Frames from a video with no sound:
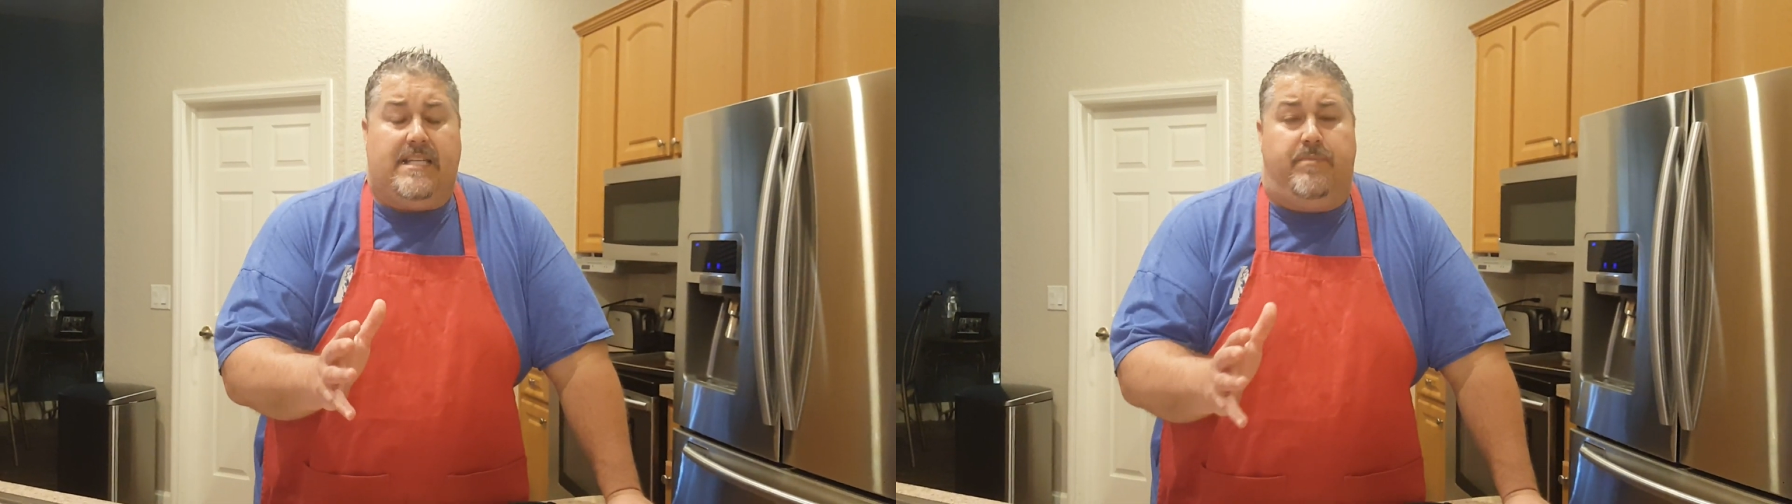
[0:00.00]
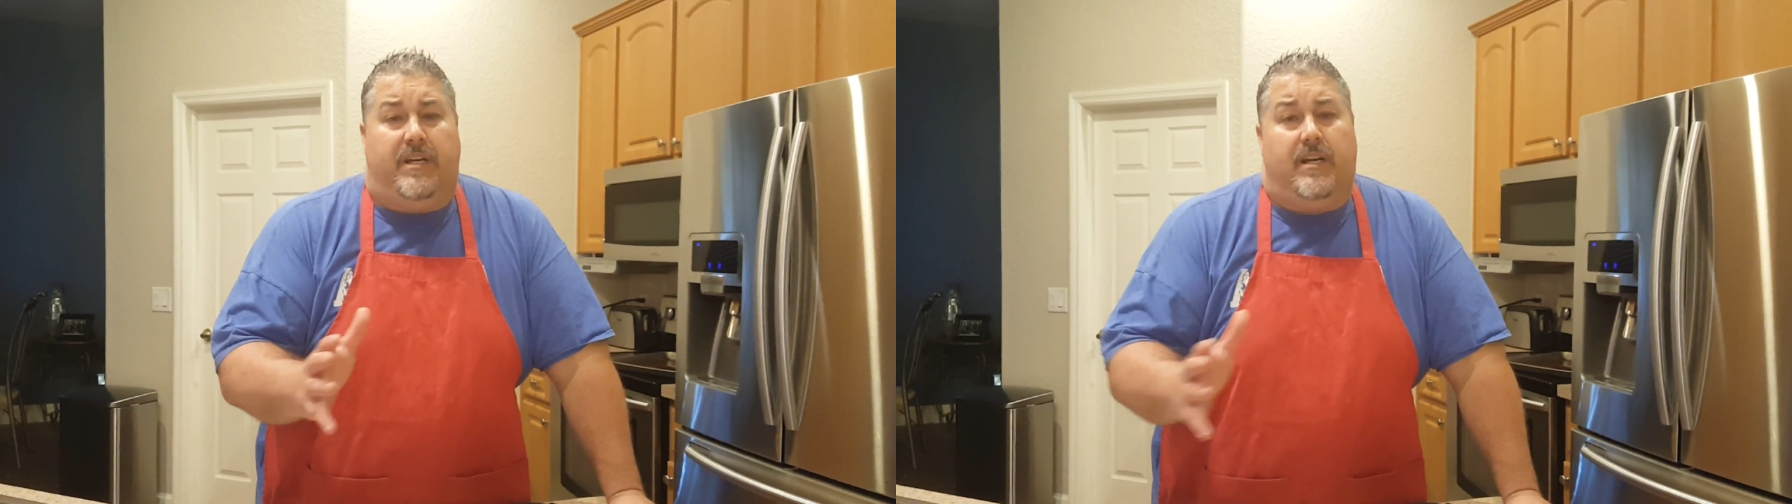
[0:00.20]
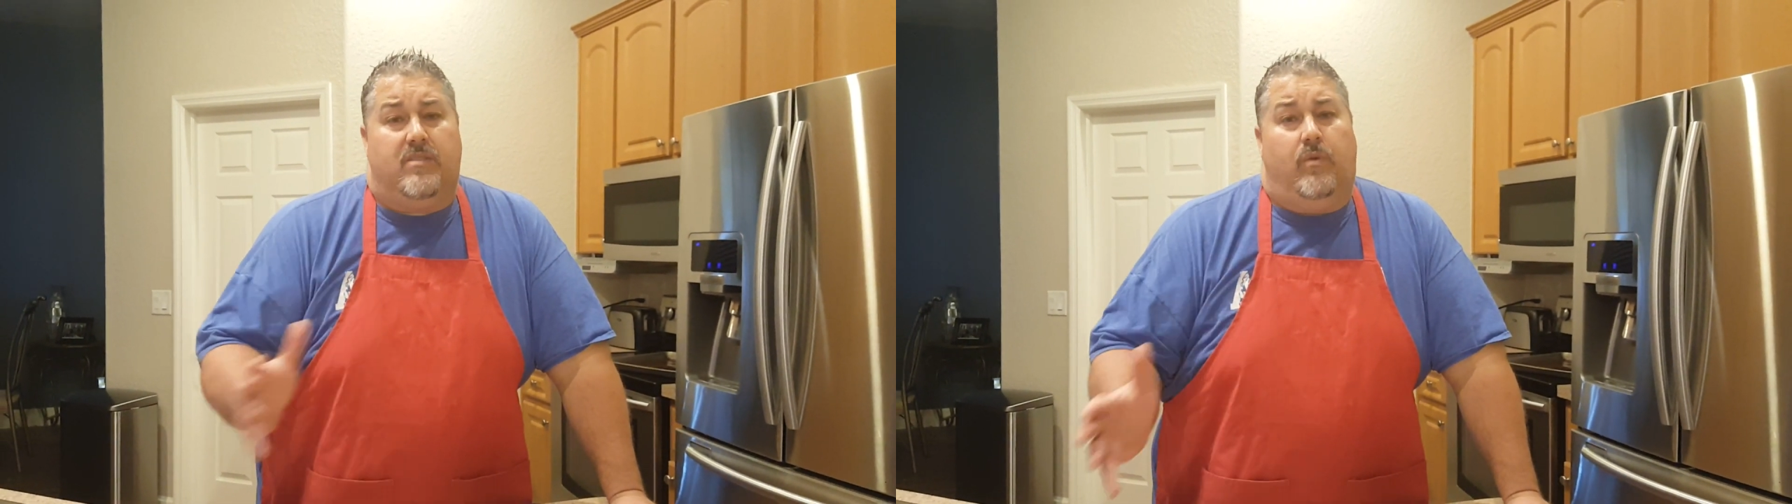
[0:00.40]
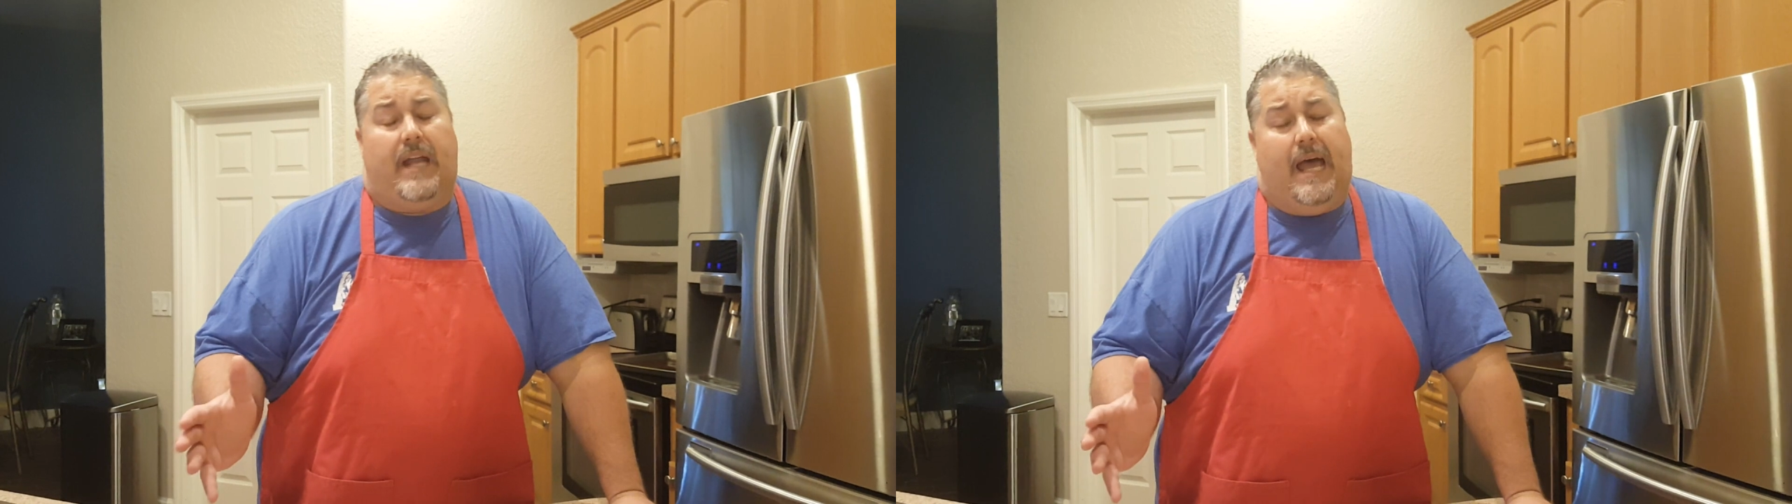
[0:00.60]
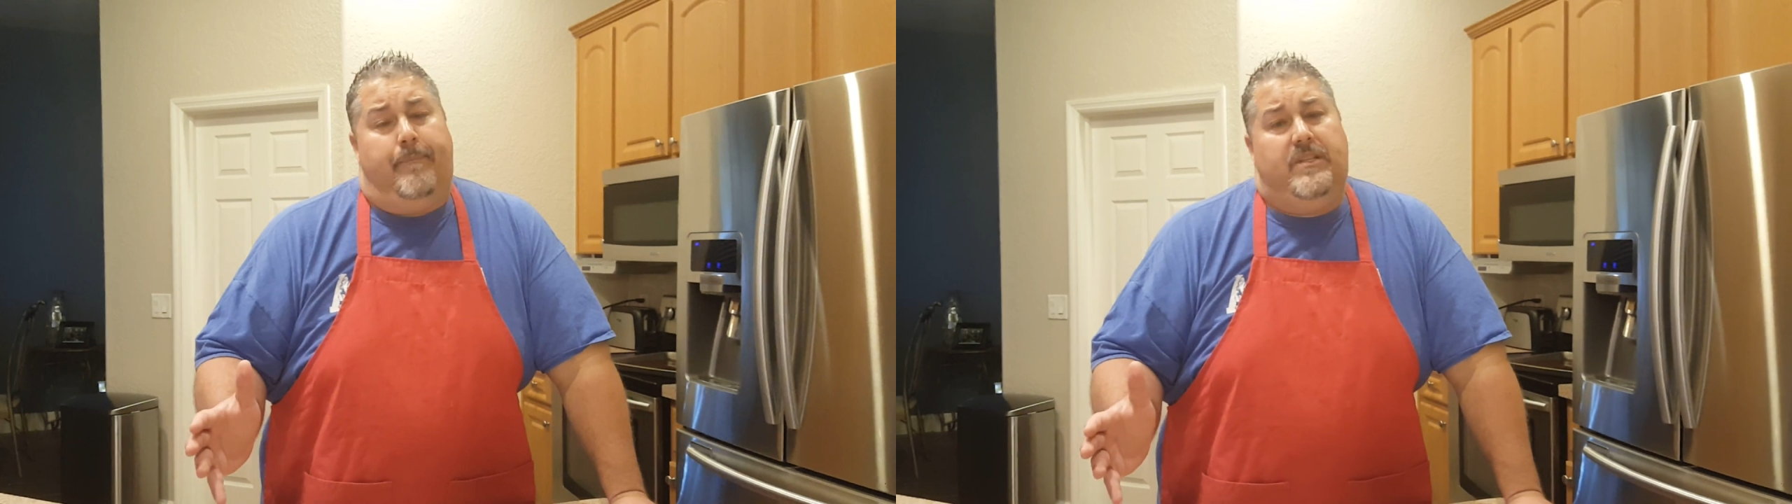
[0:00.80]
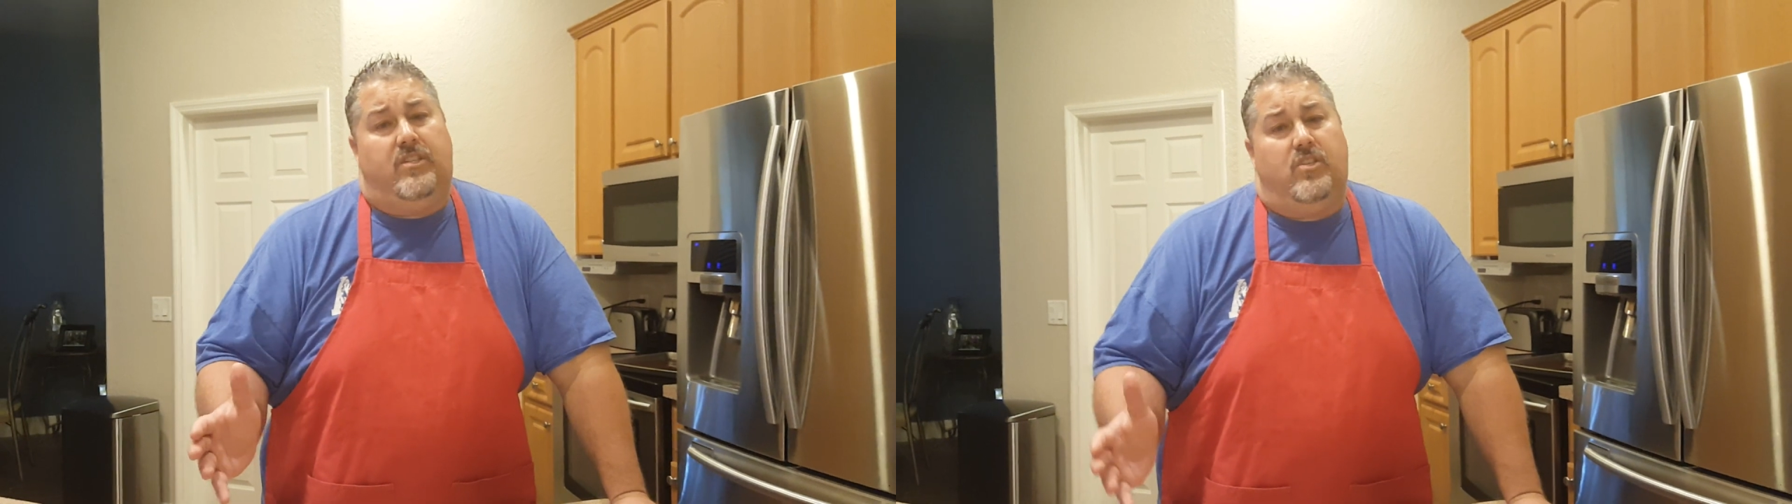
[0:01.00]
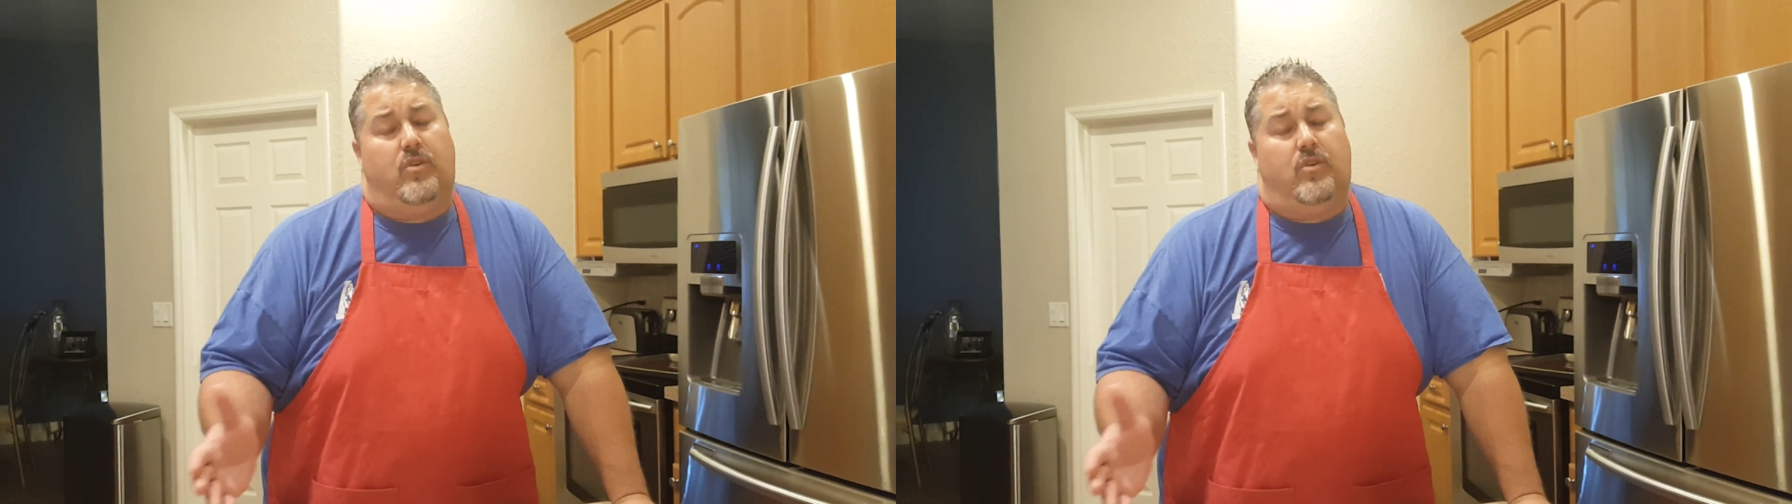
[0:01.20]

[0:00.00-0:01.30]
because what happens is